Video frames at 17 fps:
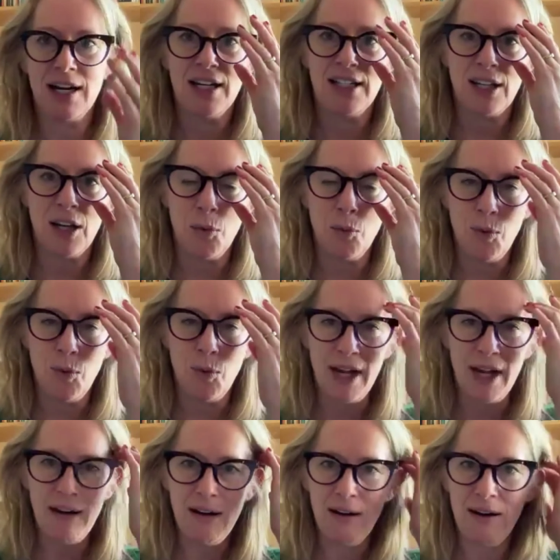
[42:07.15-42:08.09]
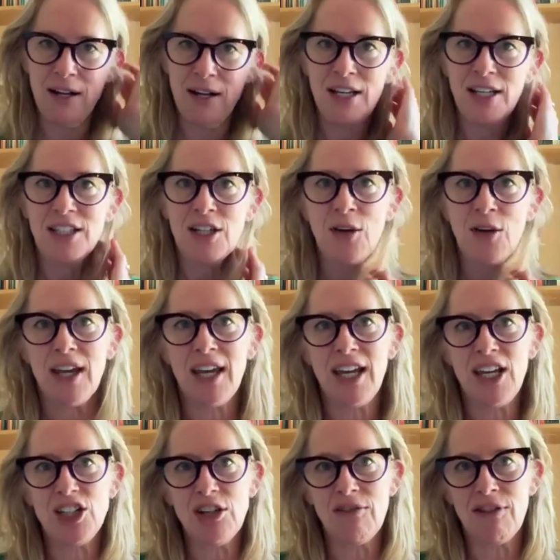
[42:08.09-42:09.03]
So
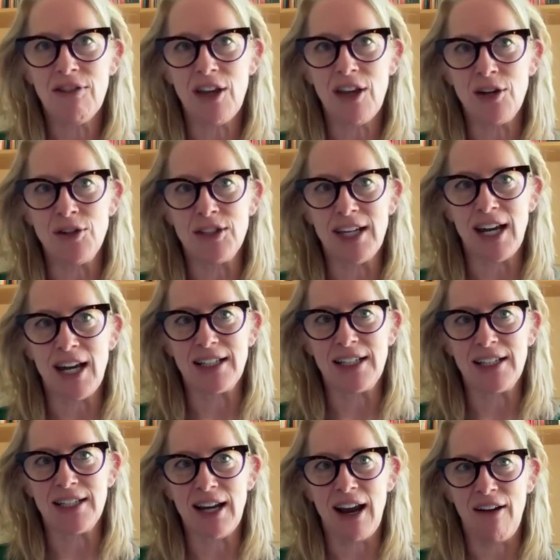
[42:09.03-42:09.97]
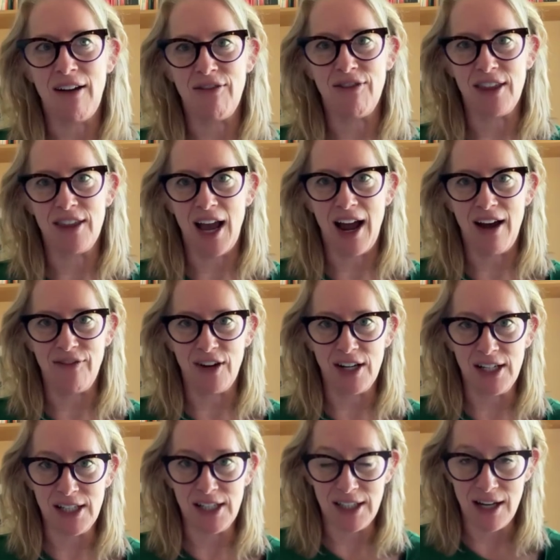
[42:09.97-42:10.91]
each of those sectors have
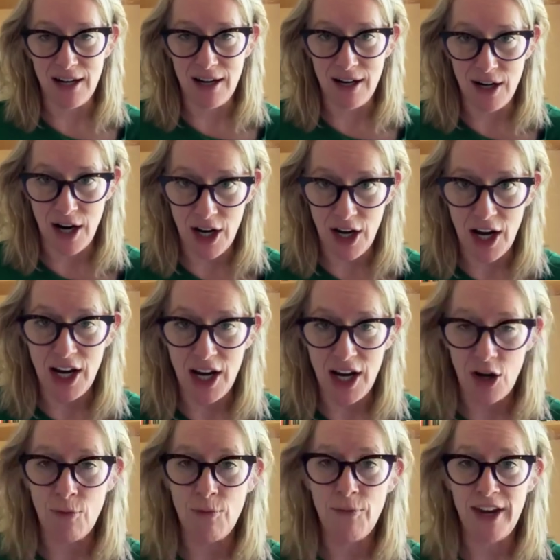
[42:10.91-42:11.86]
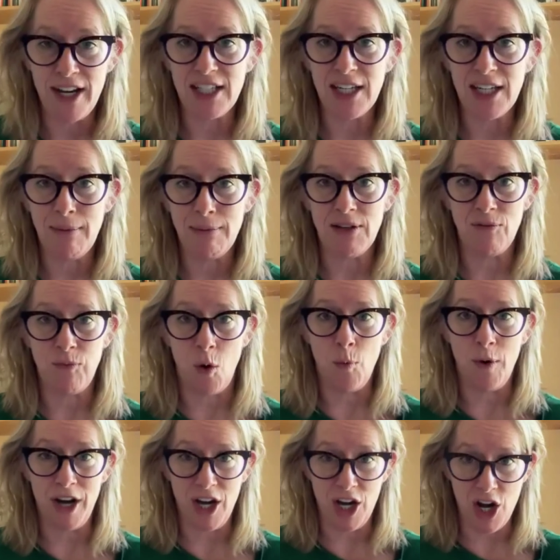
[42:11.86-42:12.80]
concern in terms of
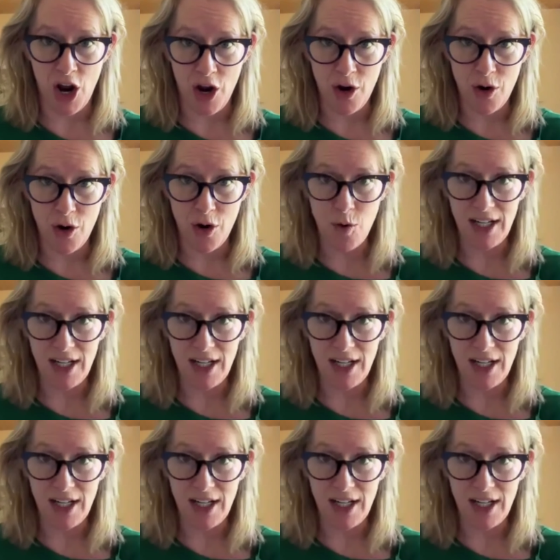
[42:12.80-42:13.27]
what we know.